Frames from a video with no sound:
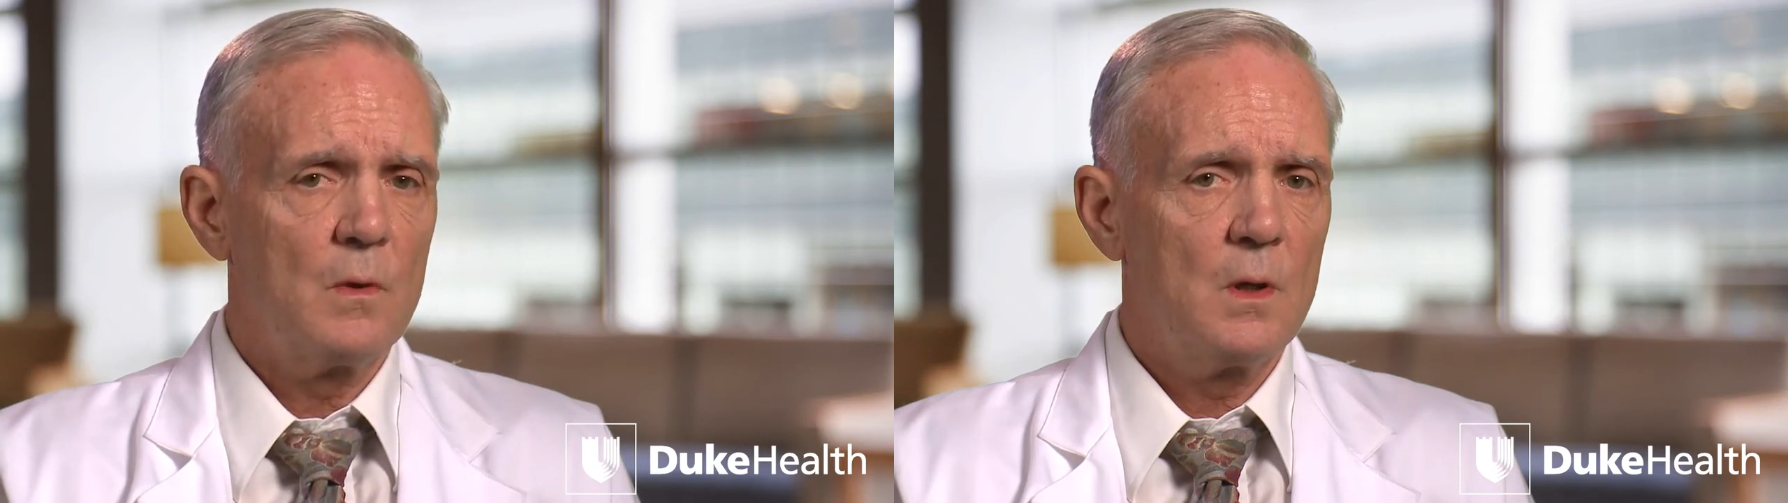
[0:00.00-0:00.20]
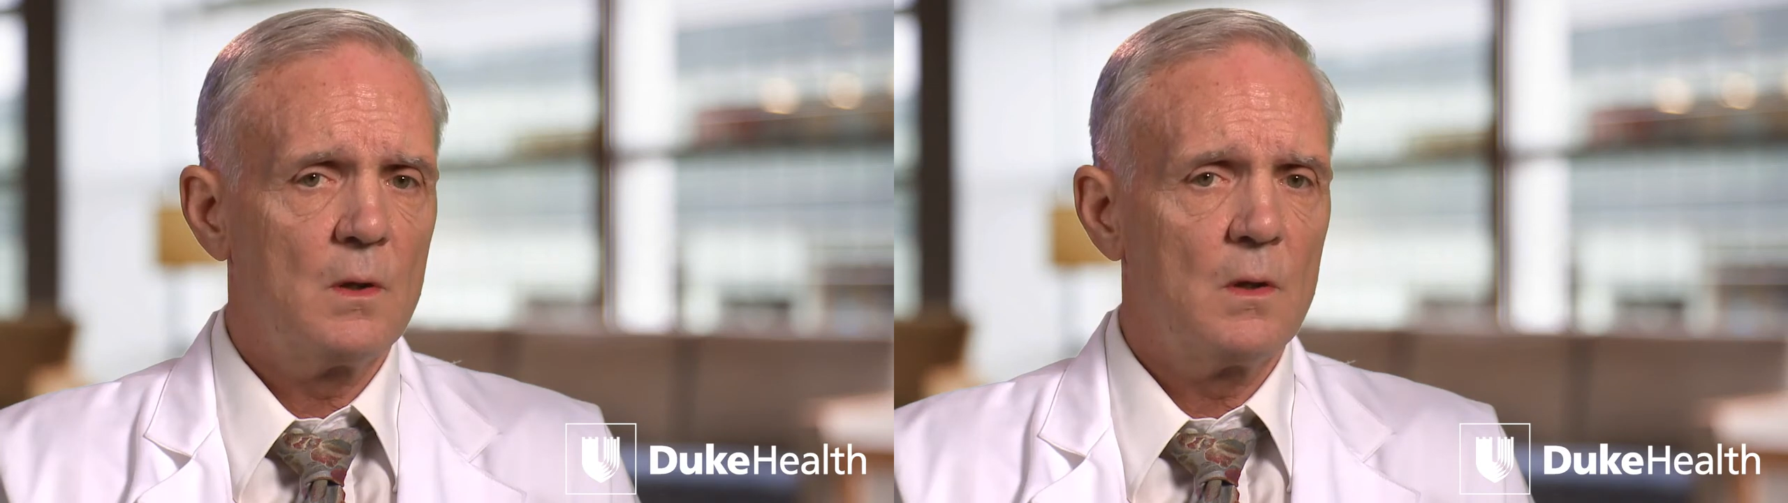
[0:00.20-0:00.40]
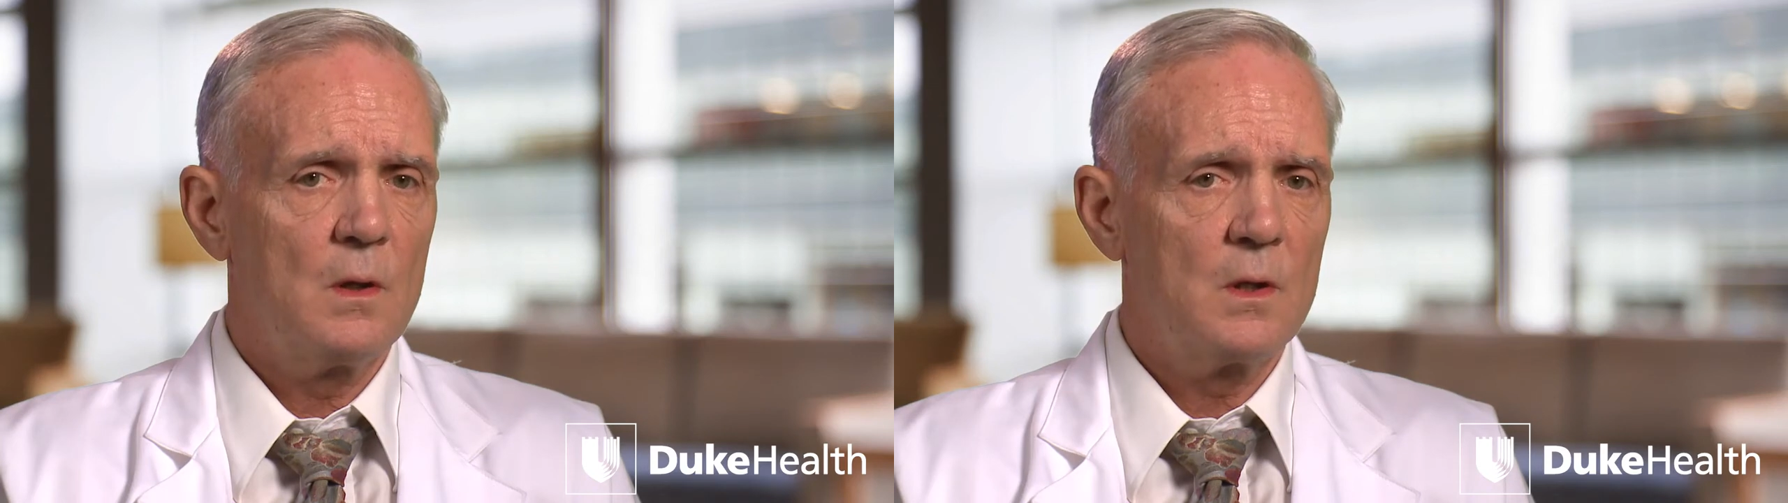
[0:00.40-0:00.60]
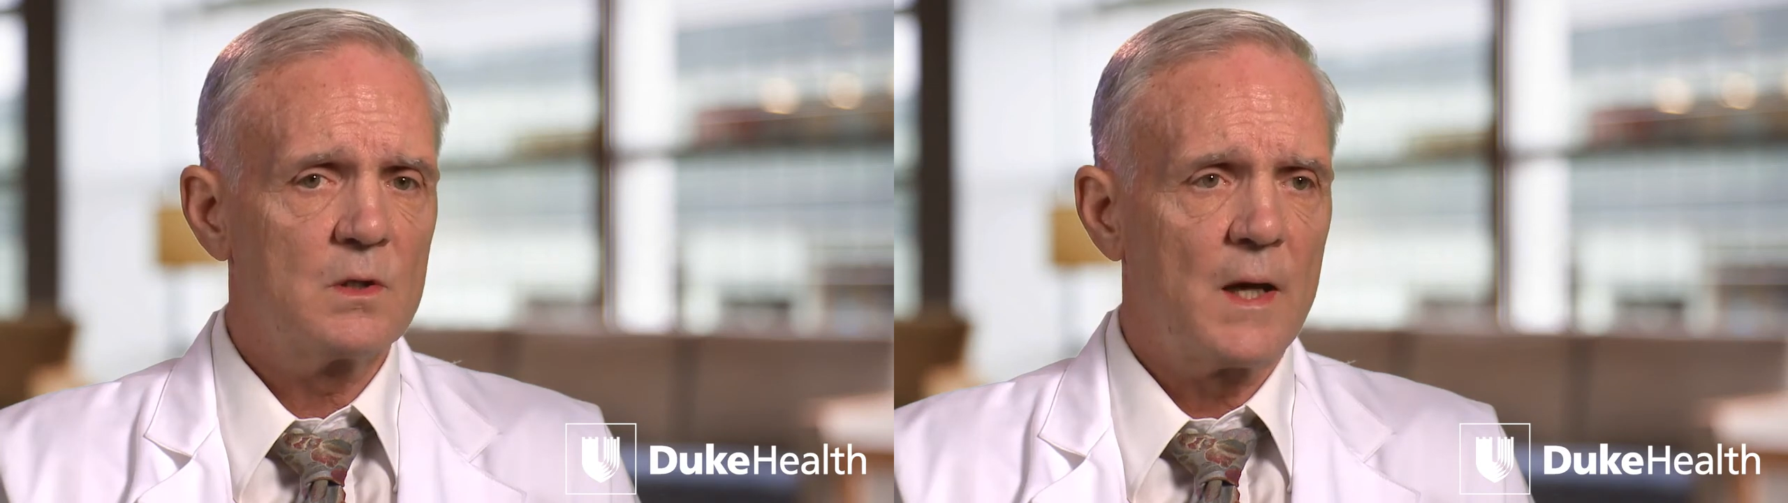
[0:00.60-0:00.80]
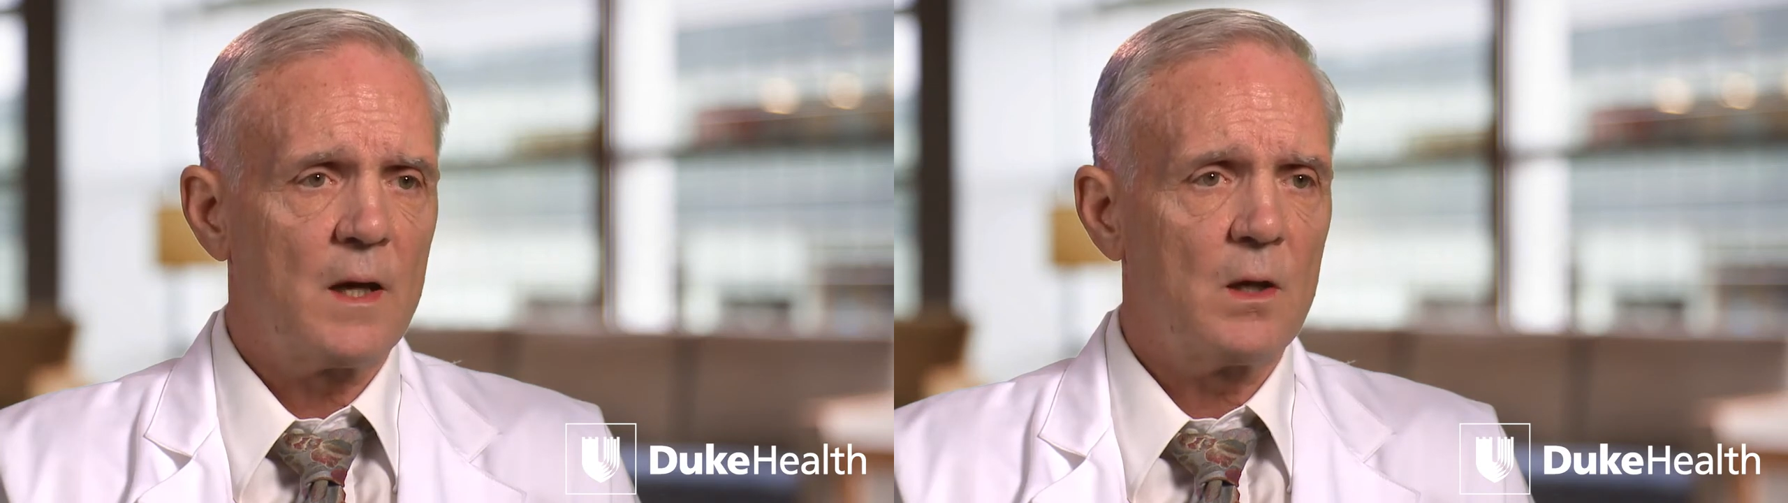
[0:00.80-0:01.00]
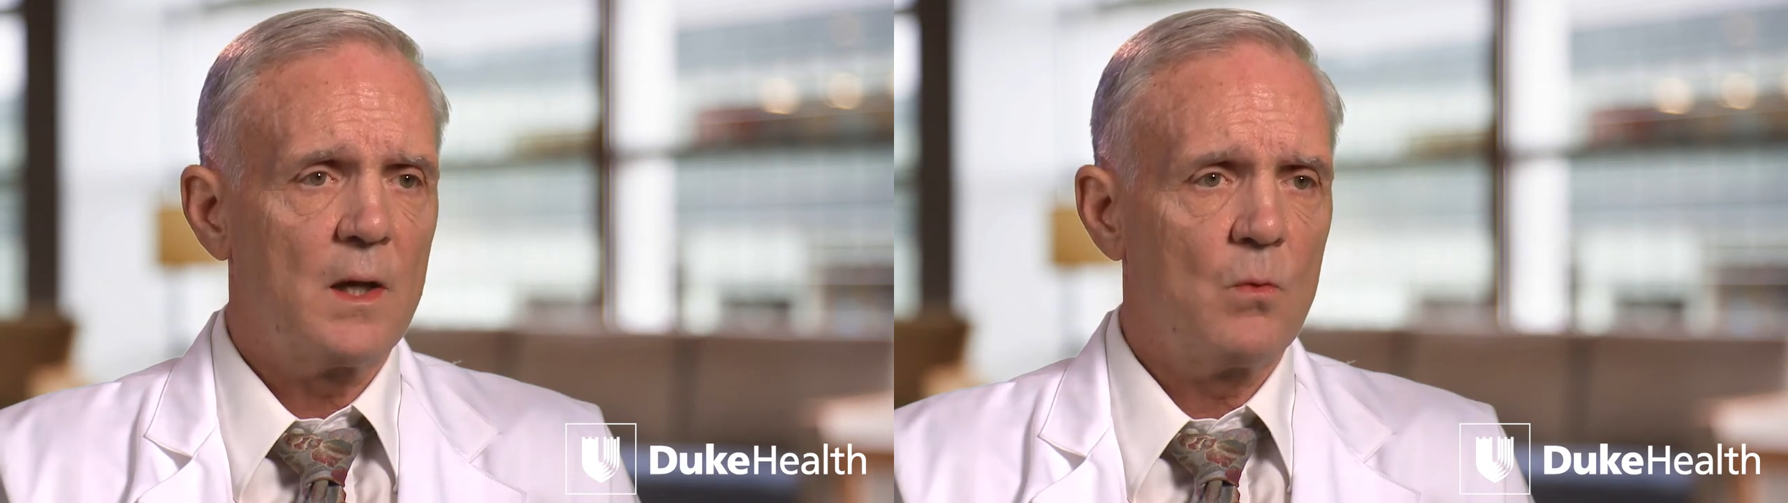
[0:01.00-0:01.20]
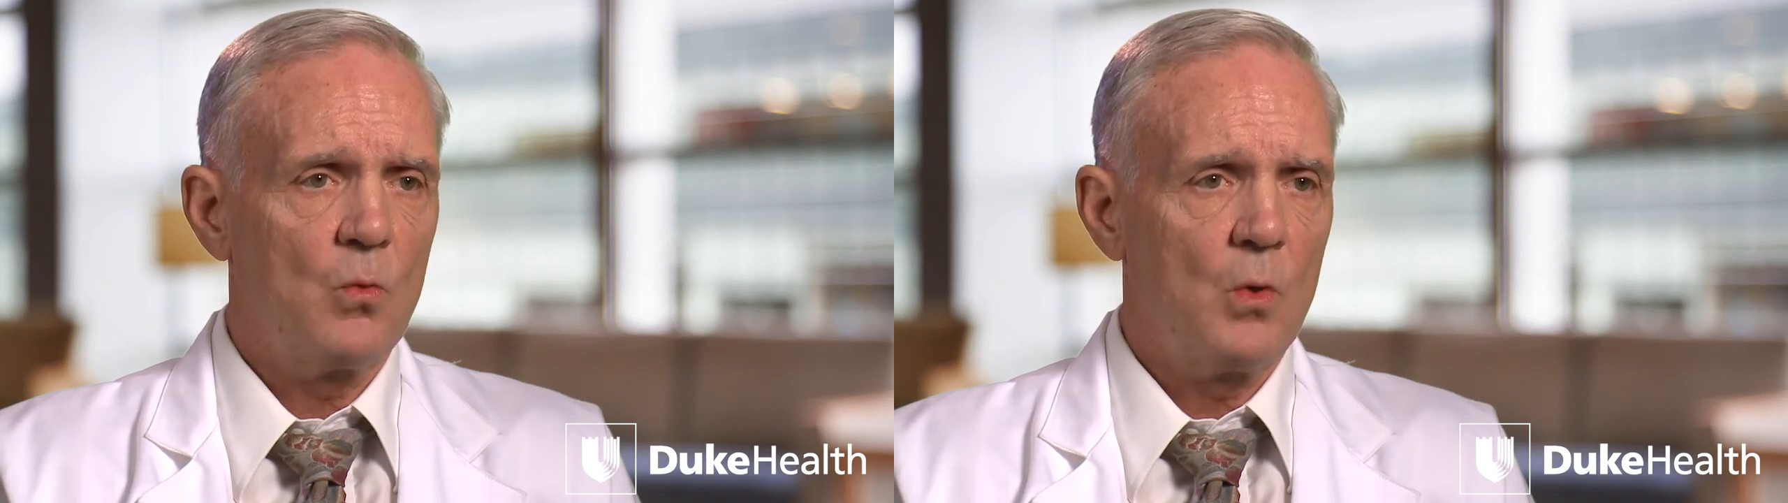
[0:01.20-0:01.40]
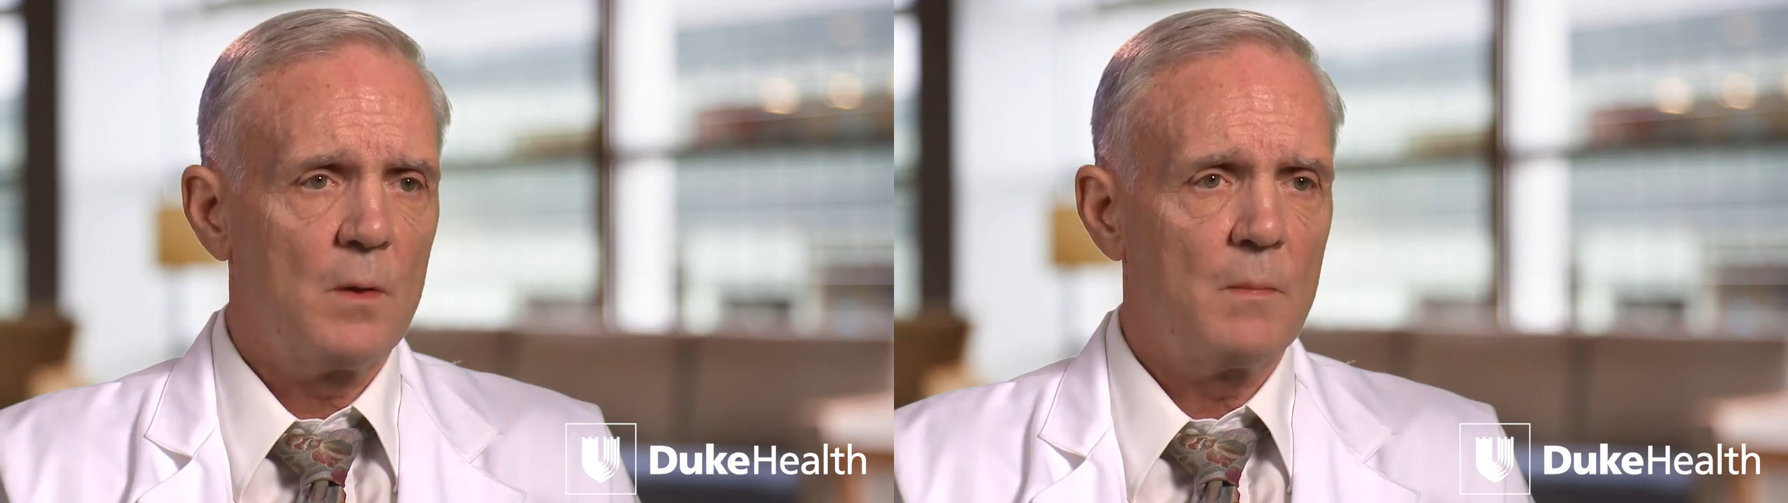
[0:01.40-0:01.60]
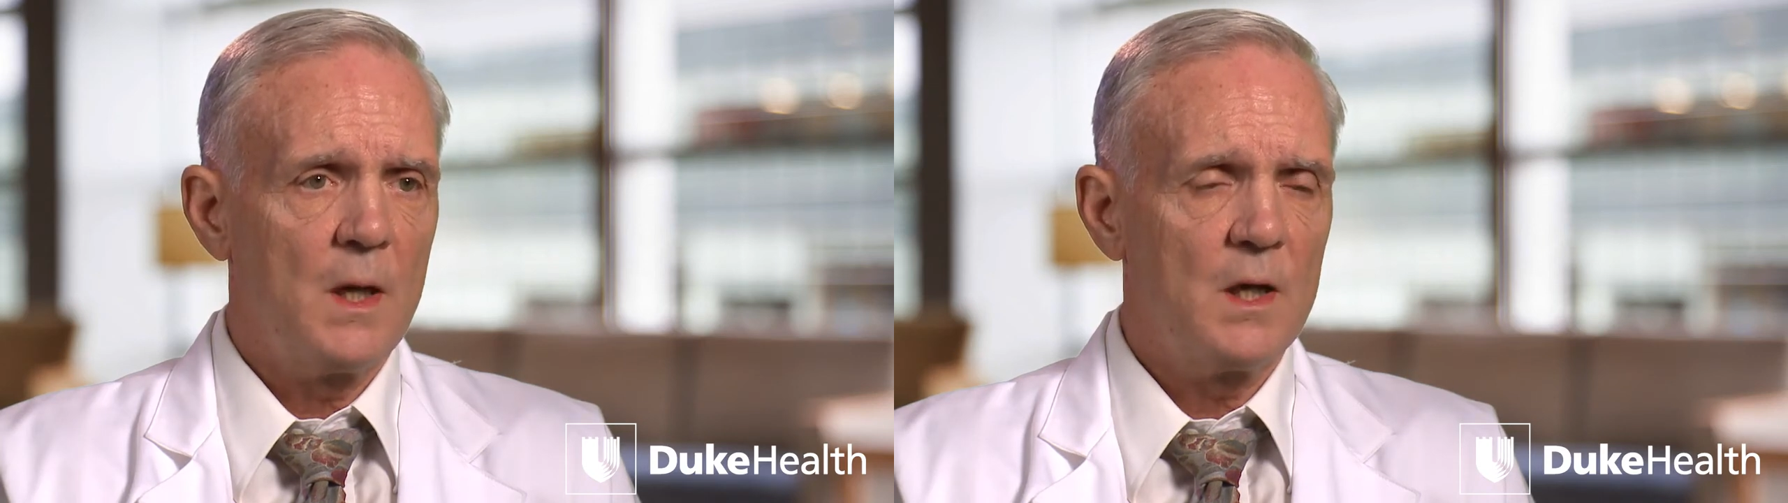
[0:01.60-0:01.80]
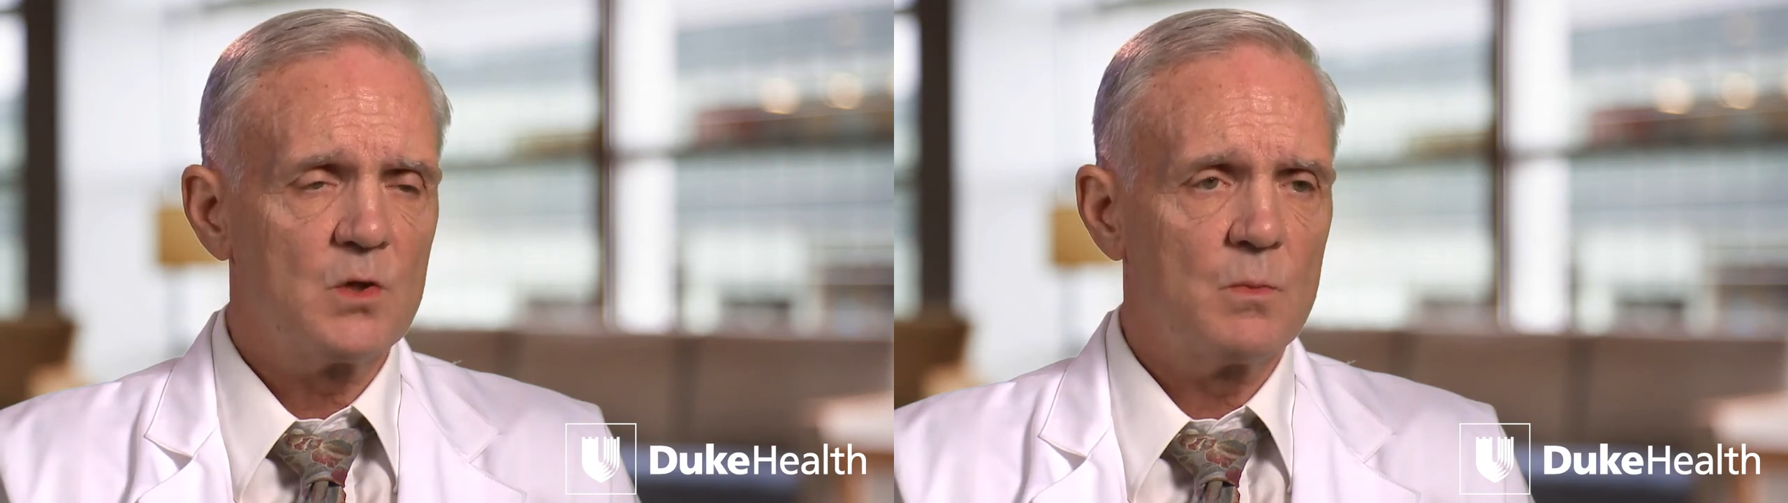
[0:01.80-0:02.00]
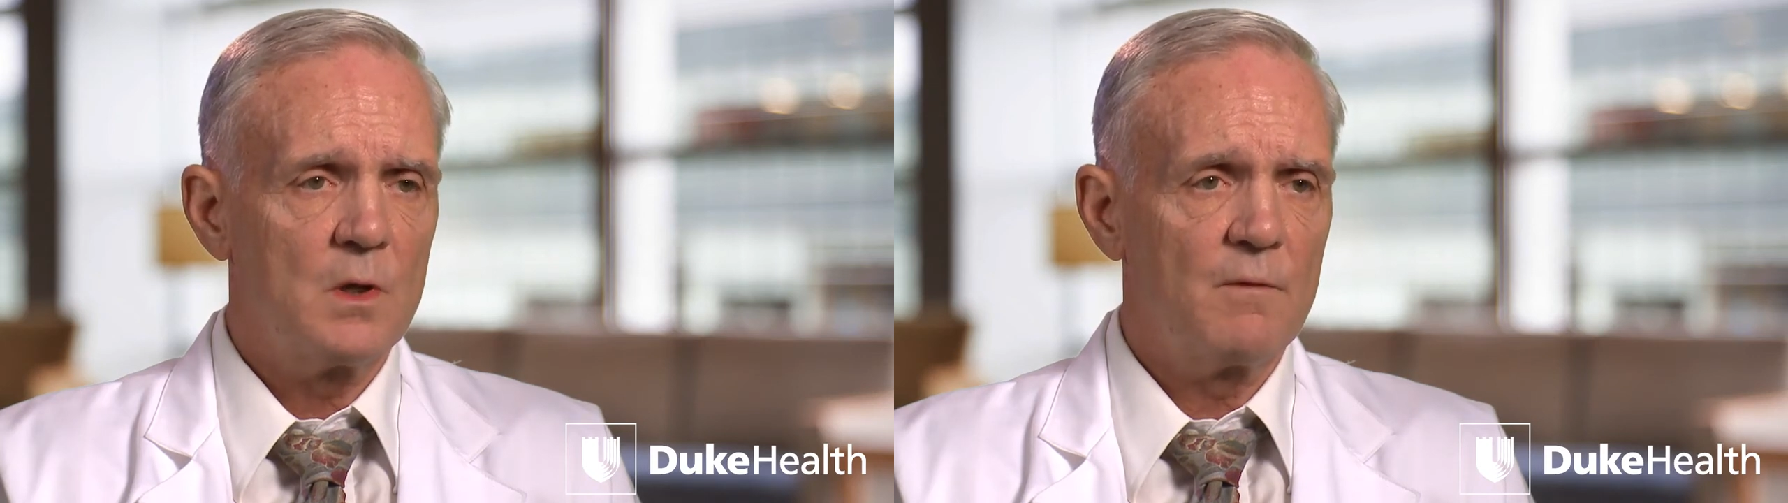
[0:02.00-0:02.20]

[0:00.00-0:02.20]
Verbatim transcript: uh, exactly what management,